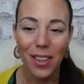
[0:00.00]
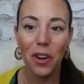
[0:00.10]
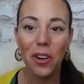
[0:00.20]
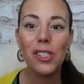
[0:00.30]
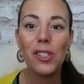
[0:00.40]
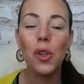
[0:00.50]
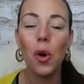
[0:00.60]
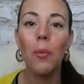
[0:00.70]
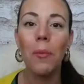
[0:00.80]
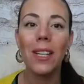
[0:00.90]
There are
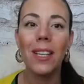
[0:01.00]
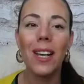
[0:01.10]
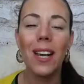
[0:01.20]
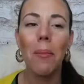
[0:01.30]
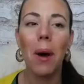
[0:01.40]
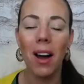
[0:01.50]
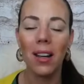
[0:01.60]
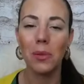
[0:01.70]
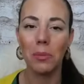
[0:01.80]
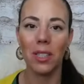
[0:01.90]
so many
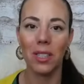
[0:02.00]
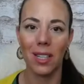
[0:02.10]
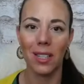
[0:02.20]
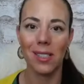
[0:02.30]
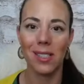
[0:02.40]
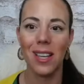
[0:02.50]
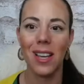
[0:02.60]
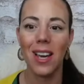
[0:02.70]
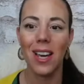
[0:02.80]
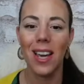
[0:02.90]
possibilities
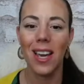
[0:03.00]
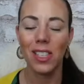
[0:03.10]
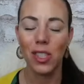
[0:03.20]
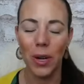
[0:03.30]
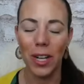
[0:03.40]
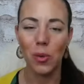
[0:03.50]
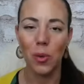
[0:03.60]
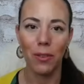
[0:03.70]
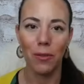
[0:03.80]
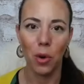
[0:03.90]
in
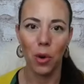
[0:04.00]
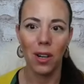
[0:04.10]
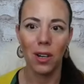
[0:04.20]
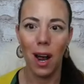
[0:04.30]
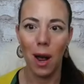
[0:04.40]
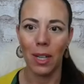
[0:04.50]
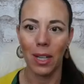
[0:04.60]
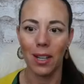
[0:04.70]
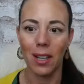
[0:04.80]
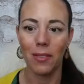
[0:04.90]
2024
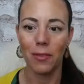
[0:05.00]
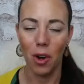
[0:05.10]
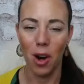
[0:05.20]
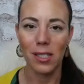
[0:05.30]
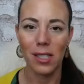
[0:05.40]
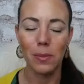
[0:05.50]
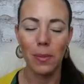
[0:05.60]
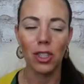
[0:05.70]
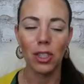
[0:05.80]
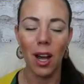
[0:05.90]
coming for us,
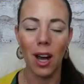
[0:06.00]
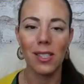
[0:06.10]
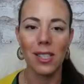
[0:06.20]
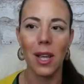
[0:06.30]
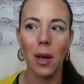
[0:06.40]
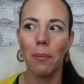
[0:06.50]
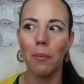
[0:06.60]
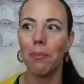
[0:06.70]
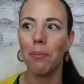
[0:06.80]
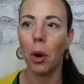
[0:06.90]
especially us as
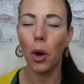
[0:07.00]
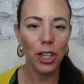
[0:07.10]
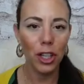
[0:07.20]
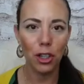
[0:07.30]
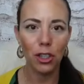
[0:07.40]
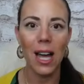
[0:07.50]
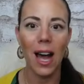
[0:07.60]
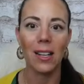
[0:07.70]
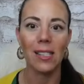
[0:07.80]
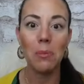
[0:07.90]
marketers,
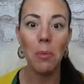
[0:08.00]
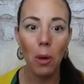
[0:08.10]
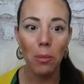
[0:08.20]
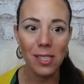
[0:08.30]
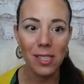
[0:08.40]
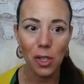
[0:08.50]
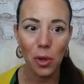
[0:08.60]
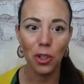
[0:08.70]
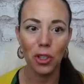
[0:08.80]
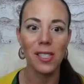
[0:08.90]
as small business
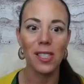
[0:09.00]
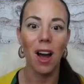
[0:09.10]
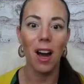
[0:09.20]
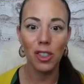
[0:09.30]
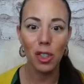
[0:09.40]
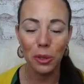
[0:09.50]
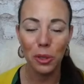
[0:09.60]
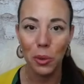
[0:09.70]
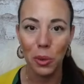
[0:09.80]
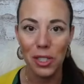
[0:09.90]
owners,
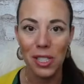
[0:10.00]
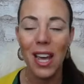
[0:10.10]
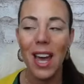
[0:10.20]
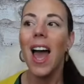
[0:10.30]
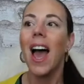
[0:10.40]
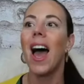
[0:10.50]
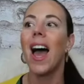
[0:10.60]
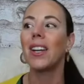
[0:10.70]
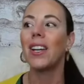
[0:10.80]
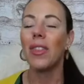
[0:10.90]
entrepreneurs.
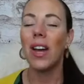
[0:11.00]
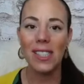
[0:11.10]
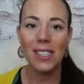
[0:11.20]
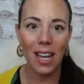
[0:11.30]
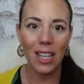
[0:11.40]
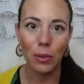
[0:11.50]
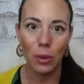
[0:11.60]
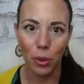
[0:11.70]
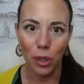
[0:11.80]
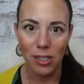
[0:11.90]
And that's exactly
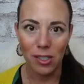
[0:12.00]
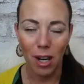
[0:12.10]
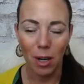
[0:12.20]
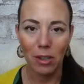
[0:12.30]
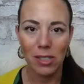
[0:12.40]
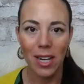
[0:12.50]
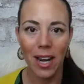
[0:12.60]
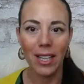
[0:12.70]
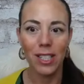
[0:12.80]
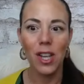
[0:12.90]
what we're going to talk about
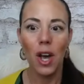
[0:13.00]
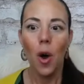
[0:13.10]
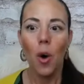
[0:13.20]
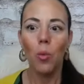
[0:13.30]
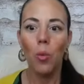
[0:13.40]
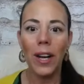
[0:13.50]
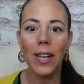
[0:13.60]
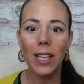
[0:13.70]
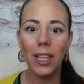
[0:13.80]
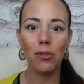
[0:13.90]
today is
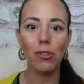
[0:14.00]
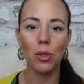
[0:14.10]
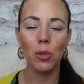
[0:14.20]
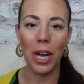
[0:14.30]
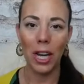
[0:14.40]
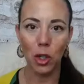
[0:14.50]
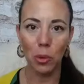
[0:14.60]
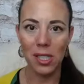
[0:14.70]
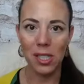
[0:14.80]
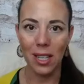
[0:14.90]
what can you do in your
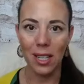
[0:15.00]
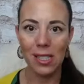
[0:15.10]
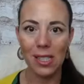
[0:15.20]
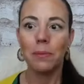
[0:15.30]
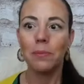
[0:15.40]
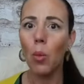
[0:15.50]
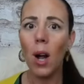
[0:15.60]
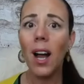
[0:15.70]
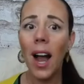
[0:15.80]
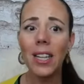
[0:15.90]
business?
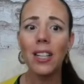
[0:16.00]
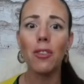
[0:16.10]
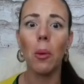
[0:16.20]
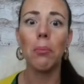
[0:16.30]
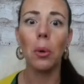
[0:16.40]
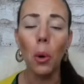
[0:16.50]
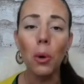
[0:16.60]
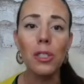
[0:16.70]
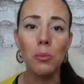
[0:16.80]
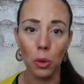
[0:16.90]
What kind of
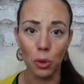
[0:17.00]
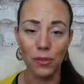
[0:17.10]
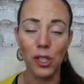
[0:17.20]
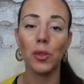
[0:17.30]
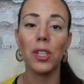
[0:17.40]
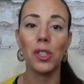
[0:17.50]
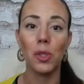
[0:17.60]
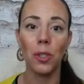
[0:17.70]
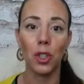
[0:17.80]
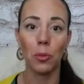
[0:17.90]
bold moves you can
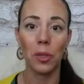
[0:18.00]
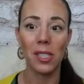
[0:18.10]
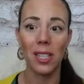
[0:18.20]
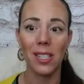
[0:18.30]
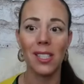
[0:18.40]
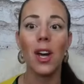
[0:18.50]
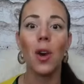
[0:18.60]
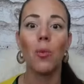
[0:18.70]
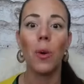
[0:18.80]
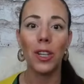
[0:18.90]
do in your business
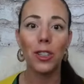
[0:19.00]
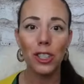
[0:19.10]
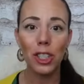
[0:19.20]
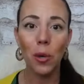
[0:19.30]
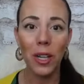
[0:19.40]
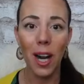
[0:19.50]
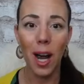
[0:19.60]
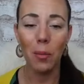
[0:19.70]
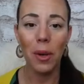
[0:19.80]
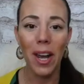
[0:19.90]
when you're showing
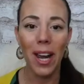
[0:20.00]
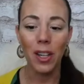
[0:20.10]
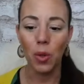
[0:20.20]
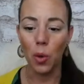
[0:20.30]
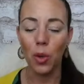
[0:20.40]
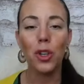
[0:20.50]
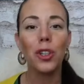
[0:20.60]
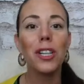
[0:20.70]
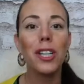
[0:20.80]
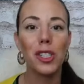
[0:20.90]
up in
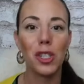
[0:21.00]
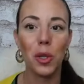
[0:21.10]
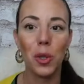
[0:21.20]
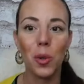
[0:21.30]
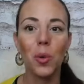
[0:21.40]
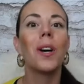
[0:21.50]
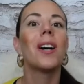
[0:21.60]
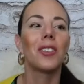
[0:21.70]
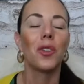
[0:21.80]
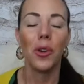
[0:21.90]
order to
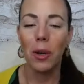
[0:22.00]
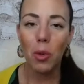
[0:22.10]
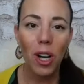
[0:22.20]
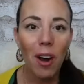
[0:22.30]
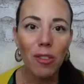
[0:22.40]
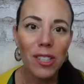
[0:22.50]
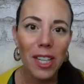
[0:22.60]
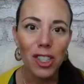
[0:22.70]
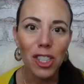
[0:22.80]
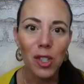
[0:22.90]
create more
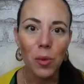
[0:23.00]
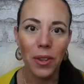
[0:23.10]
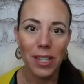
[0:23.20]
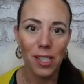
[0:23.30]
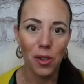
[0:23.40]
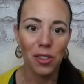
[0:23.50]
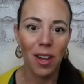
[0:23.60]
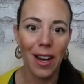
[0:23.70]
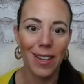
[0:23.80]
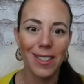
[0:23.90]
conversations with ideal
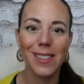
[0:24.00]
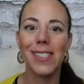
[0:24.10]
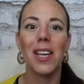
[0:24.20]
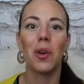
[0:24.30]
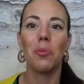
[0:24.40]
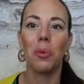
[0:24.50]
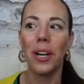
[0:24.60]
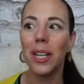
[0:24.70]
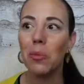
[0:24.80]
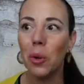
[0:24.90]
clients,
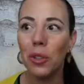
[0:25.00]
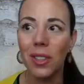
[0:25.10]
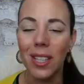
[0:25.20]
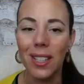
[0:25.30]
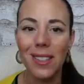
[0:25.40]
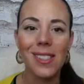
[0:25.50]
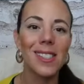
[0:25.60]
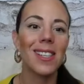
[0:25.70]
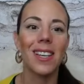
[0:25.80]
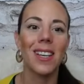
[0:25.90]
bring in more
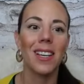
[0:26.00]
leads,